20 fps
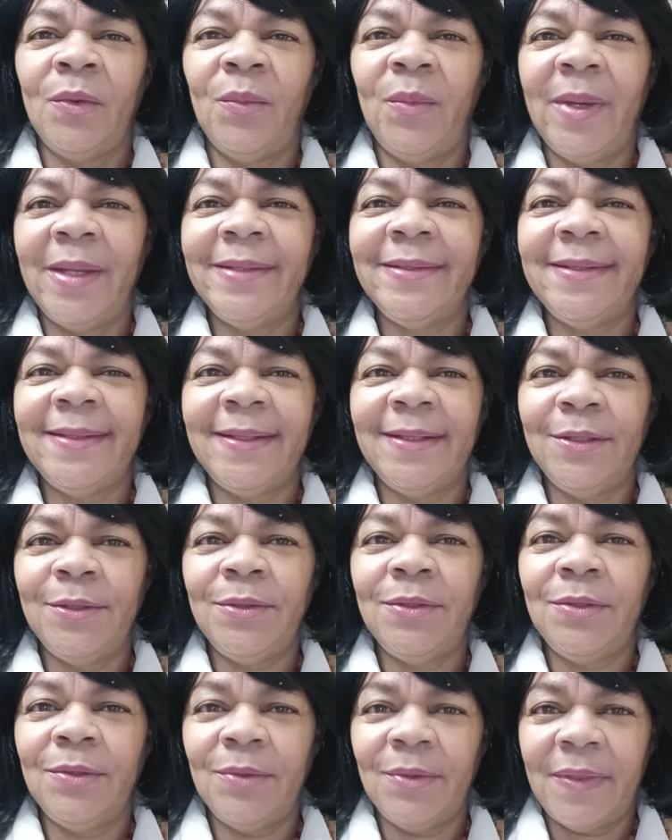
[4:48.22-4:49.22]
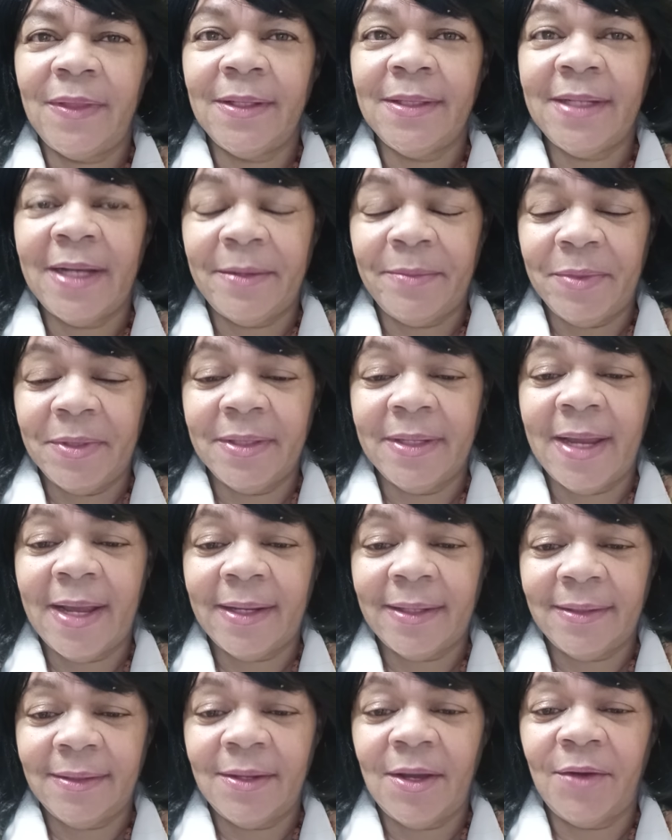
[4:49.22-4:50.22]
went into the
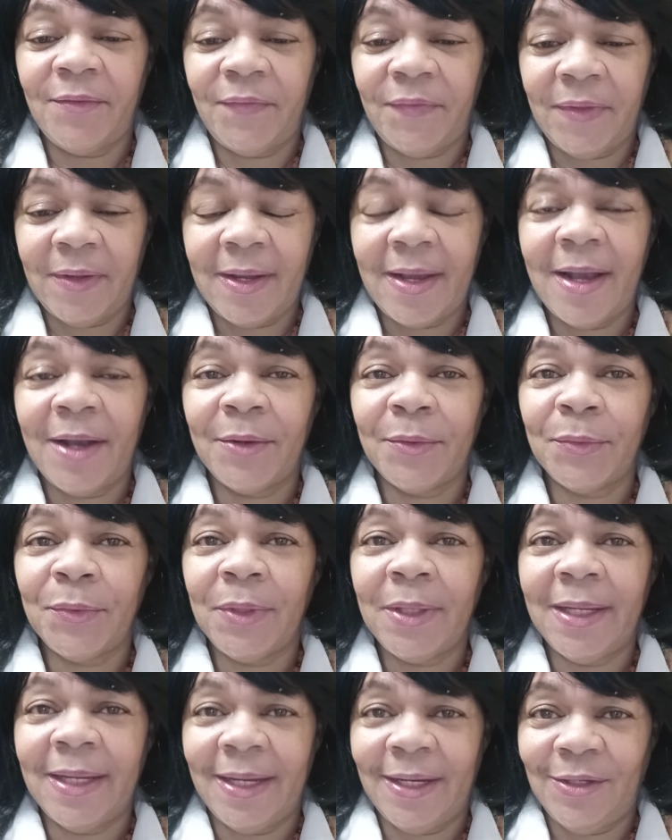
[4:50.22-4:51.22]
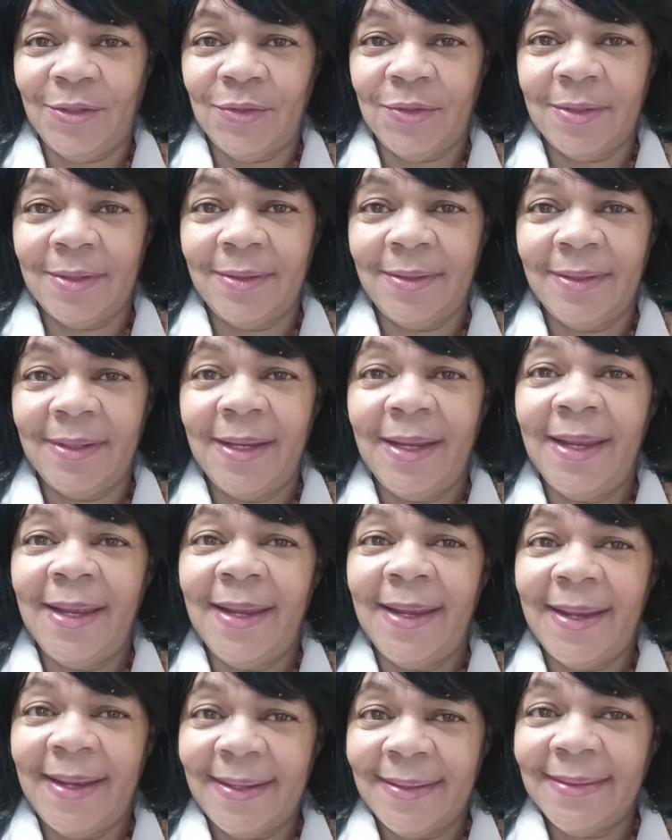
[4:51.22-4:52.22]
tabernacle of the congregation
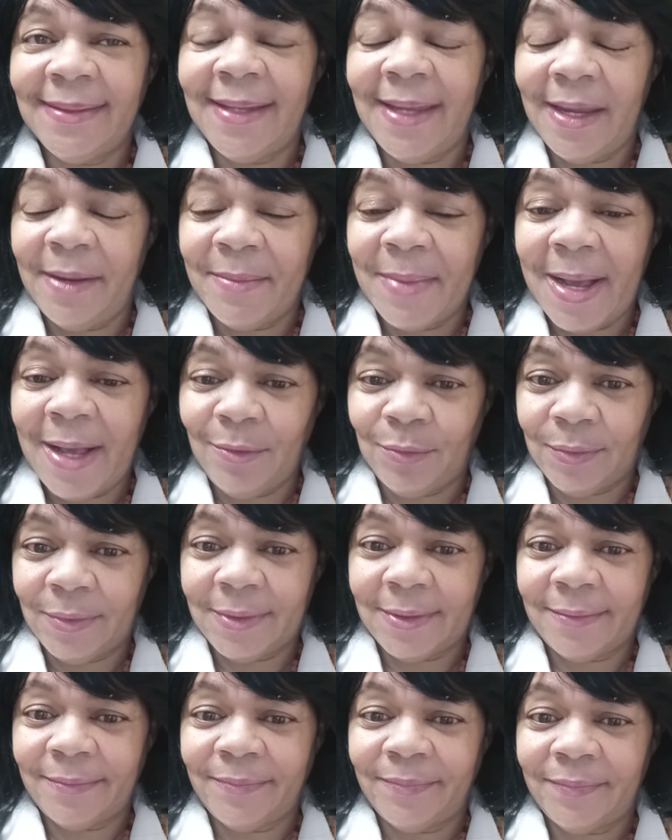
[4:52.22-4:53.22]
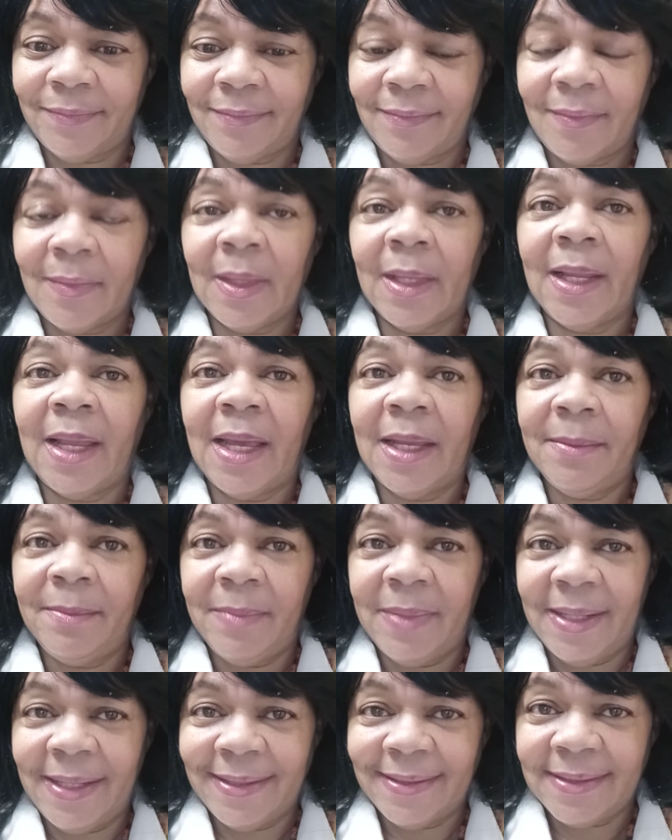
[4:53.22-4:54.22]
and came out and
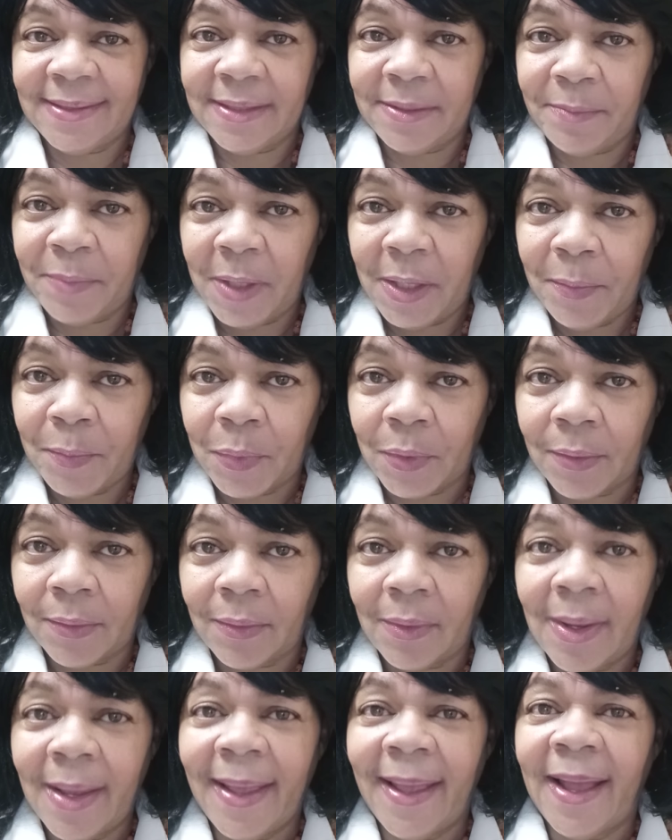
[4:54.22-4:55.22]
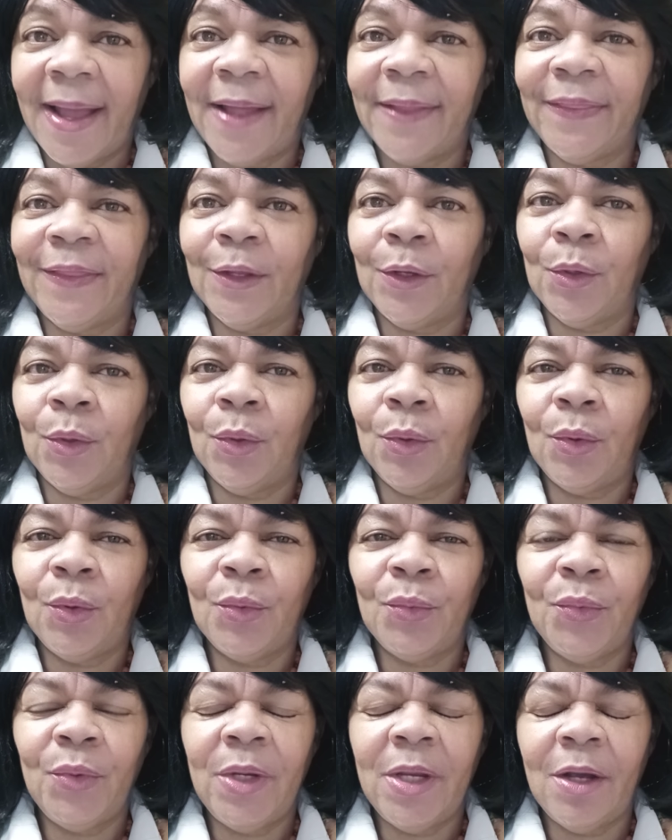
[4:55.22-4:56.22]
blessed the people. And the
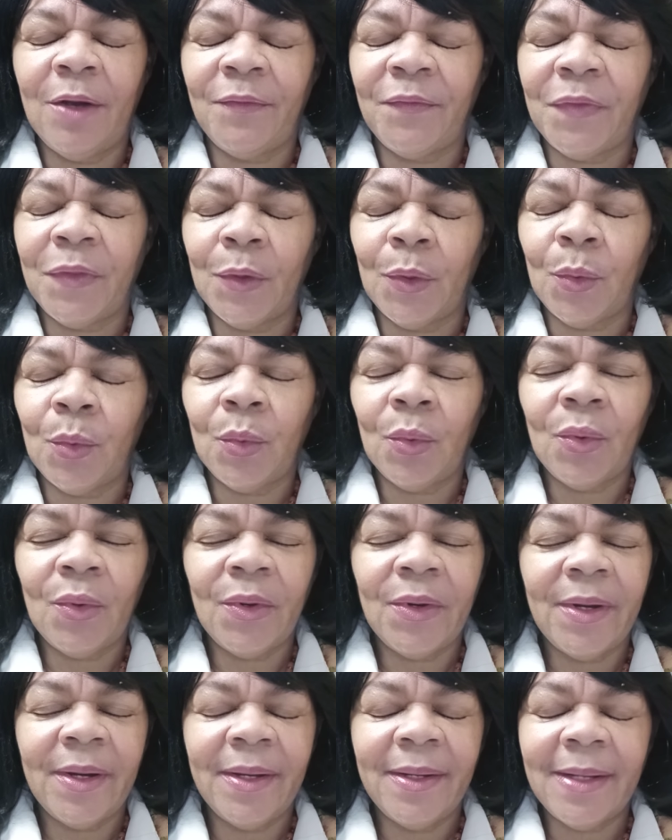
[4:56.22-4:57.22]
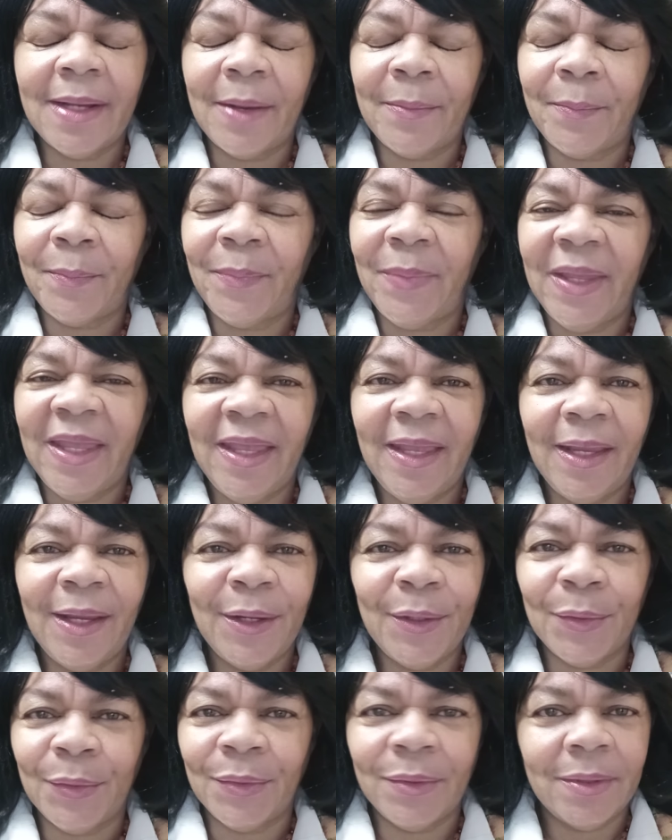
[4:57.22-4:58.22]
glory of the Lord
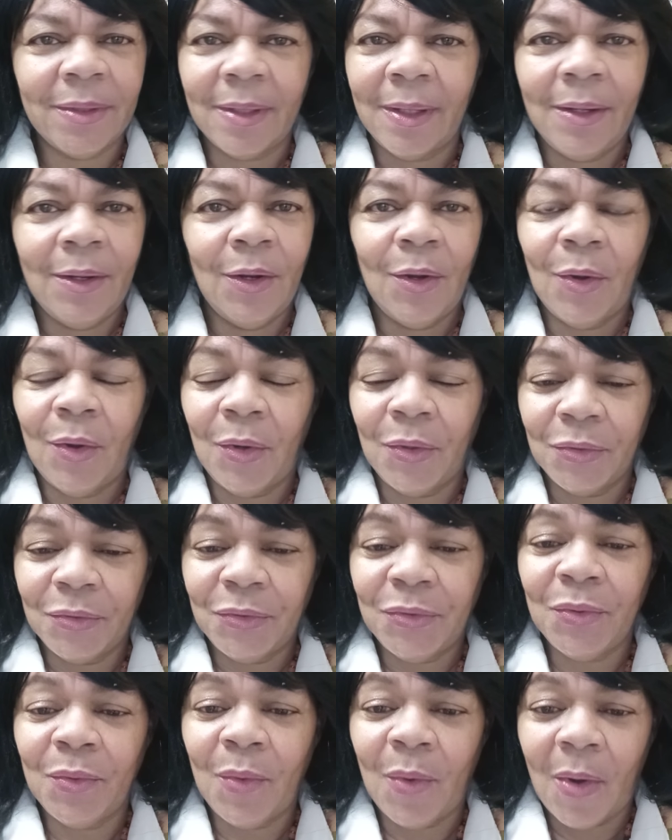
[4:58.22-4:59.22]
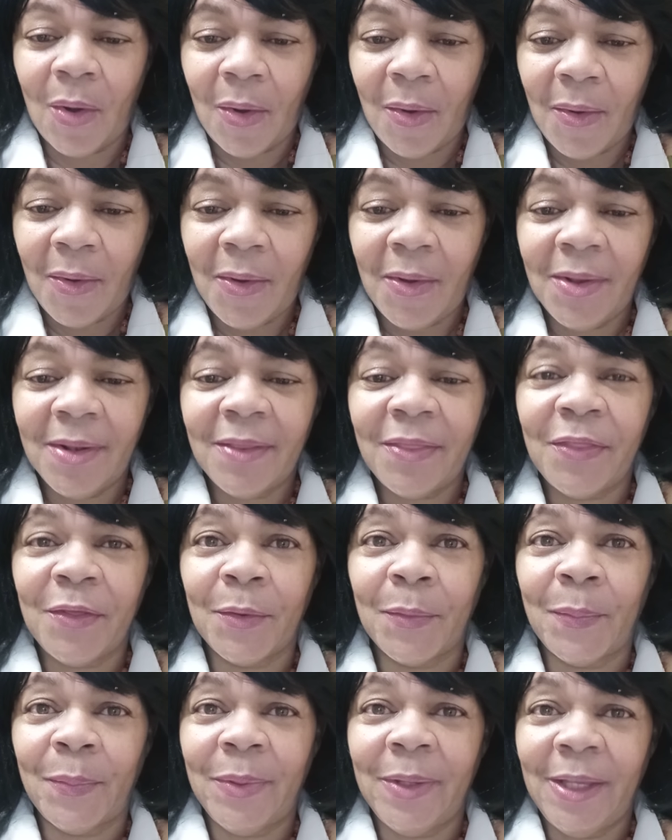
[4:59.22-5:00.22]
appeared unto all
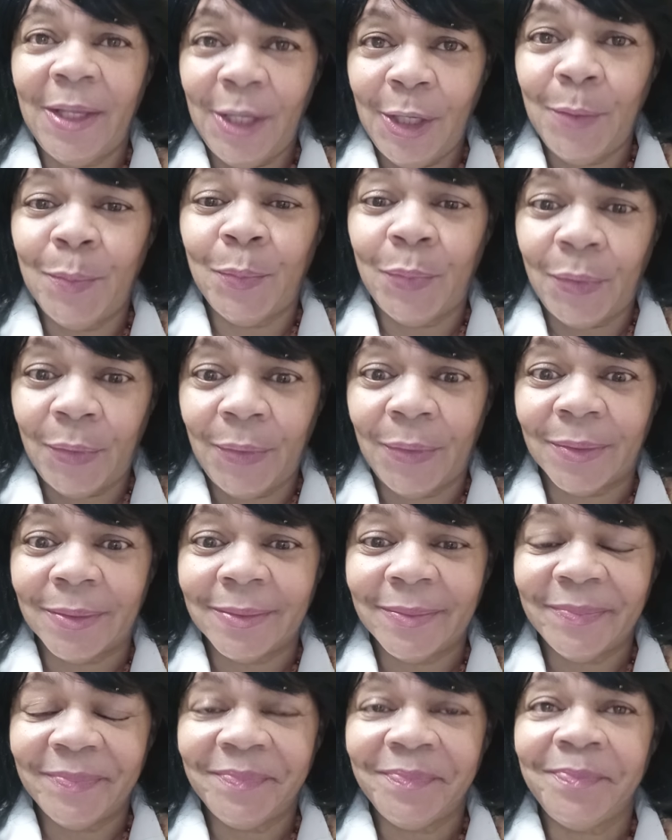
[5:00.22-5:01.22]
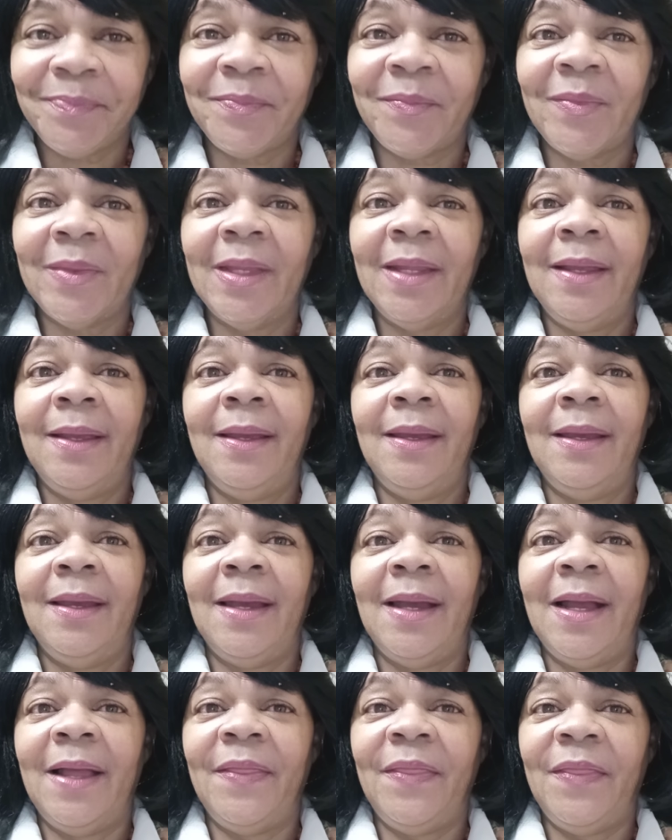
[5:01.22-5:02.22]
the people.
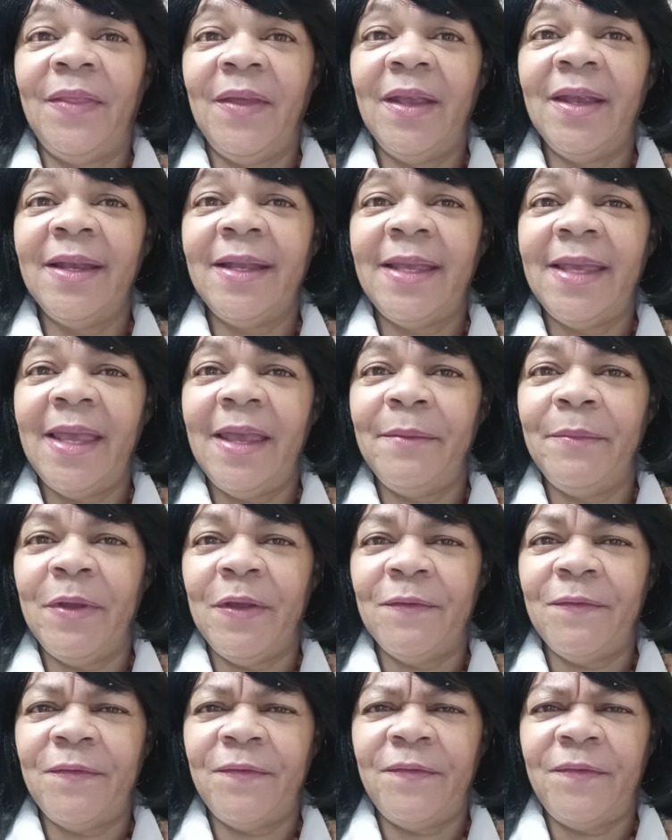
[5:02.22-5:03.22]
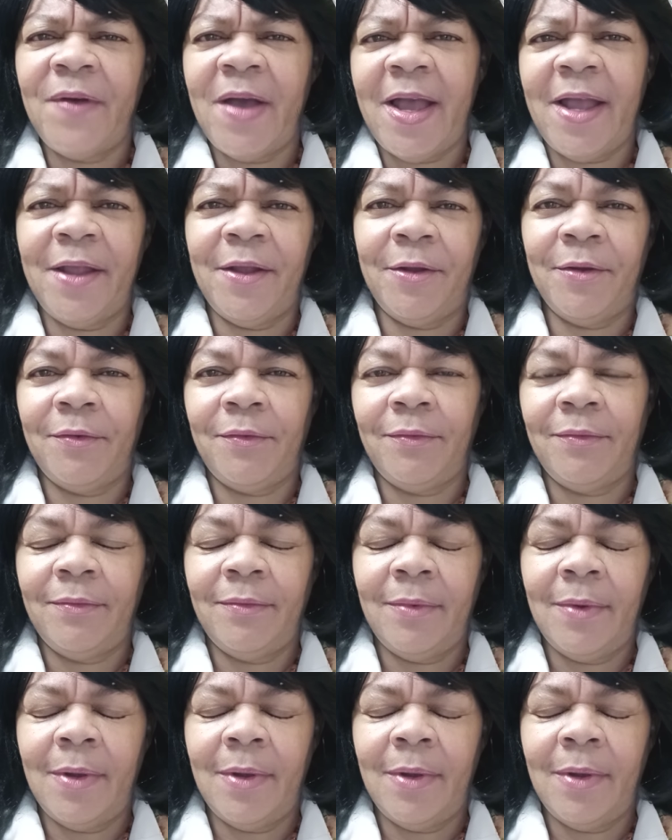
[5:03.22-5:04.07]
And there came a fire